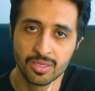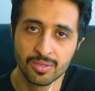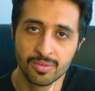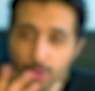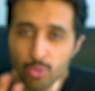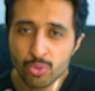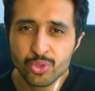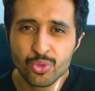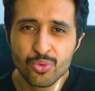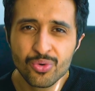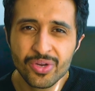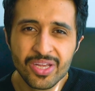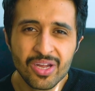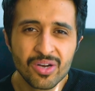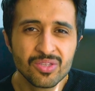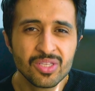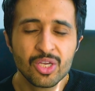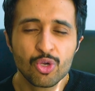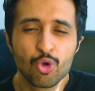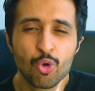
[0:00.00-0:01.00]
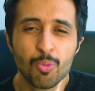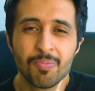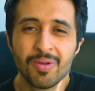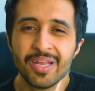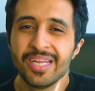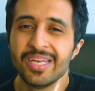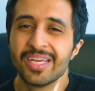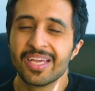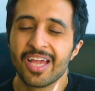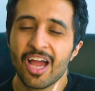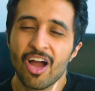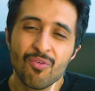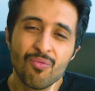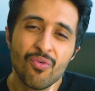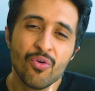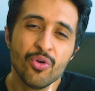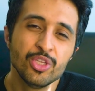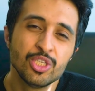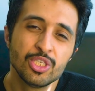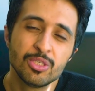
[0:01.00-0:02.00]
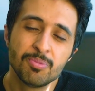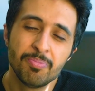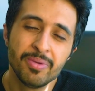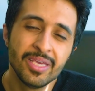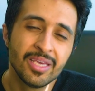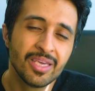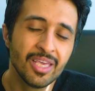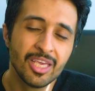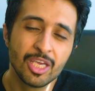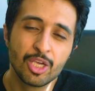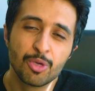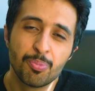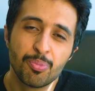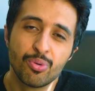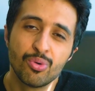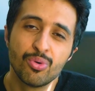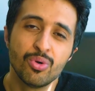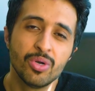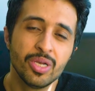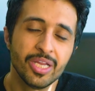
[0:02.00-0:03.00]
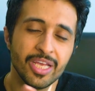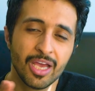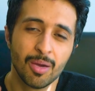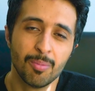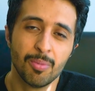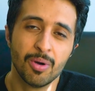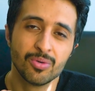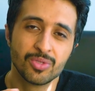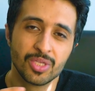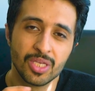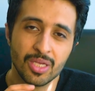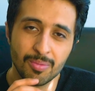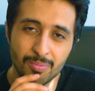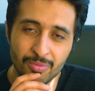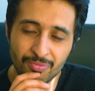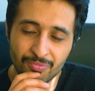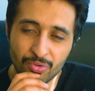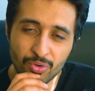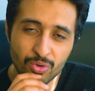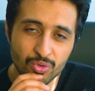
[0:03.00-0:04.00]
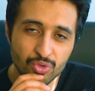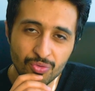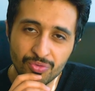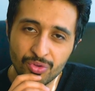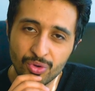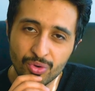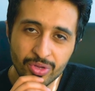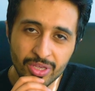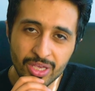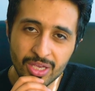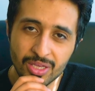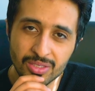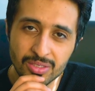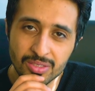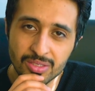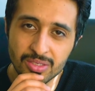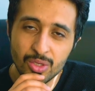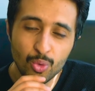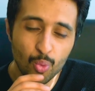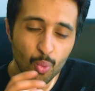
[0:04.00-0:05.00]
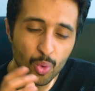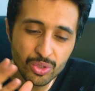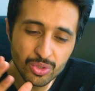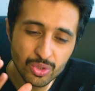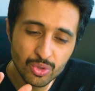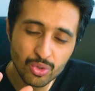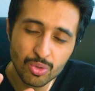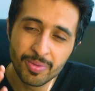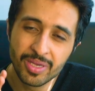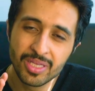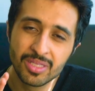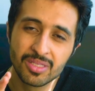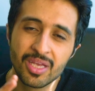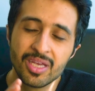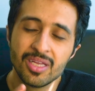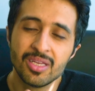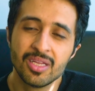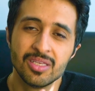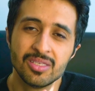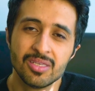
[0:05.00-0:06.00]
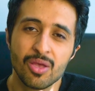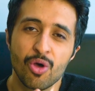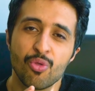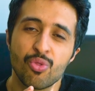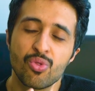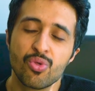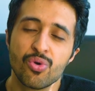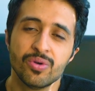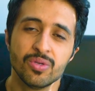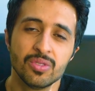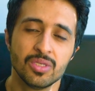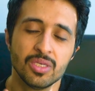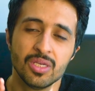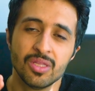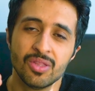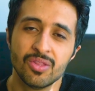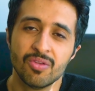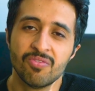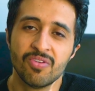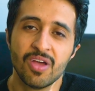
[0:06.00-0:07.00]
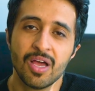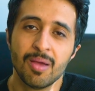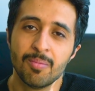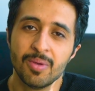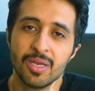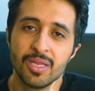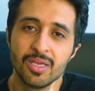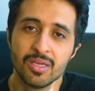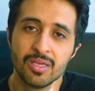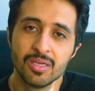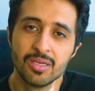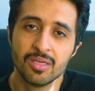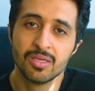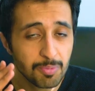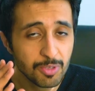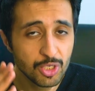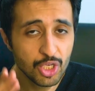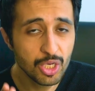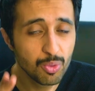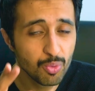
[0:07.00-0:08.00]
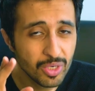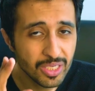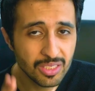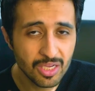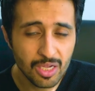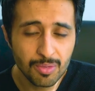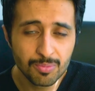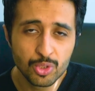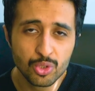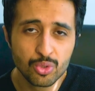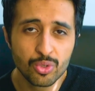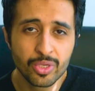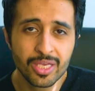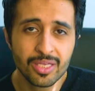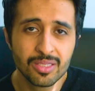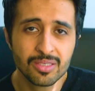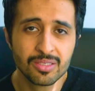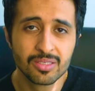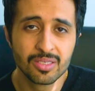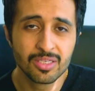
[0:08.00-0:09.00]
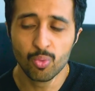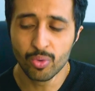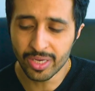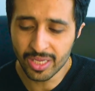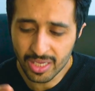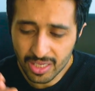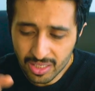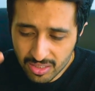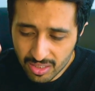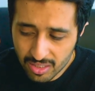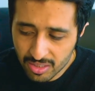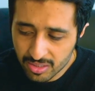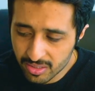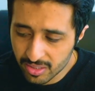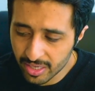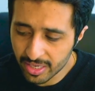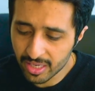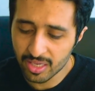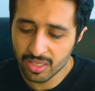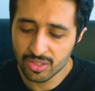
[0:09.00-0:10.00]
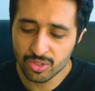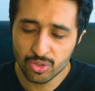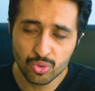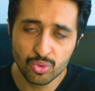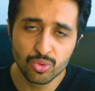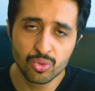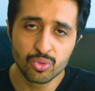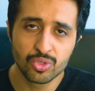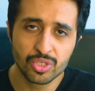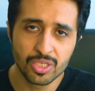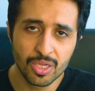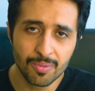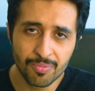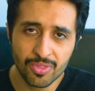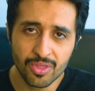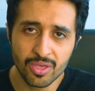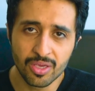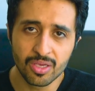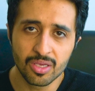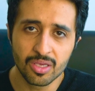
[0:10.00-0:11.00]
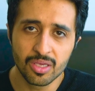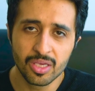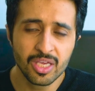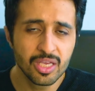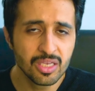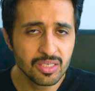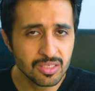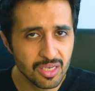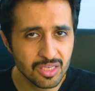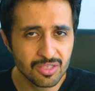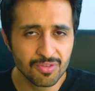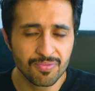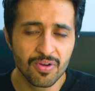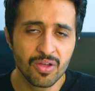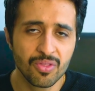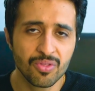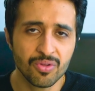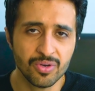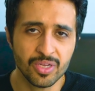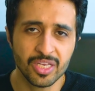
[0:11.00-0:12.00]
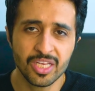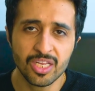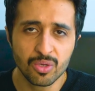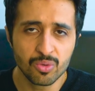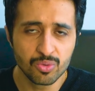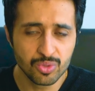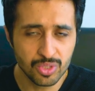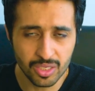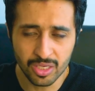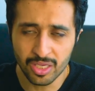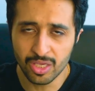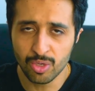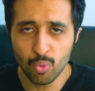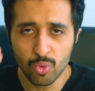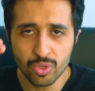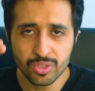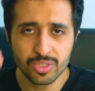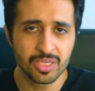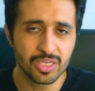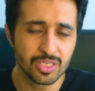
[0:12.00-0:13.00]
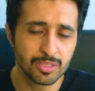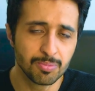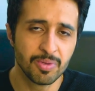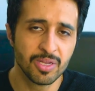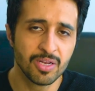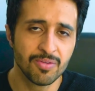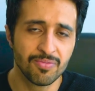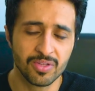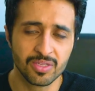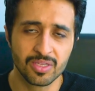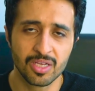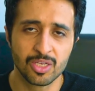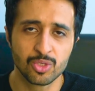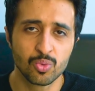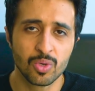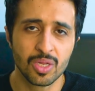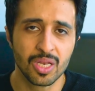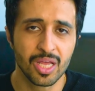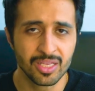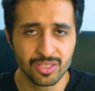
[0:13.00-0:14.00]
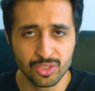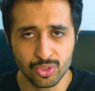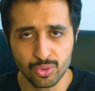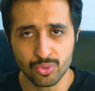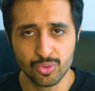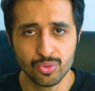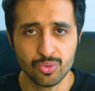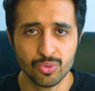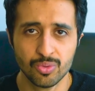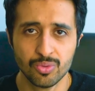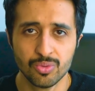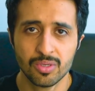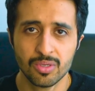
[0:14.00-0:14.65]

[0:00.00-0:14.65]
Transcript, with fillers: And also regarding complaining, avoid speaking poorly about him in front of your kids. You want to maintain his authority in the family, especially when it comes to kids. When he tells the kid to do something, he is his father. He knows he wants his benefit as well as you do.